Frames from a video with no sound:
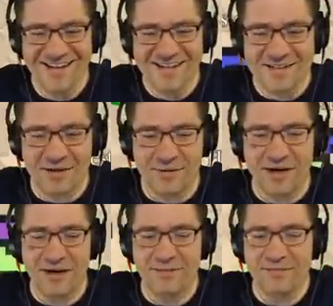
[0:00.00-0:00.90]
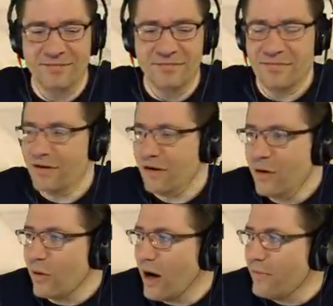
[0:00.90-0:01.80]
So,
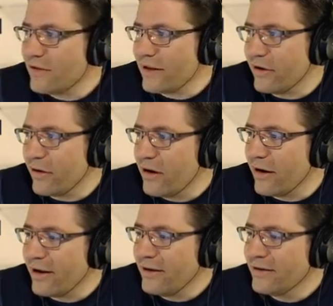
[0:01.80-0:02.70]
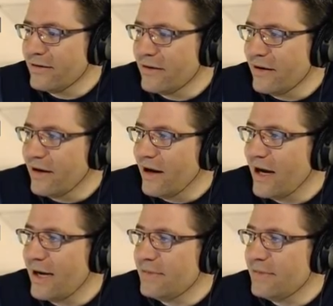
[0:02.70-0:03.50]
oh, I'm the leader, all right. I'm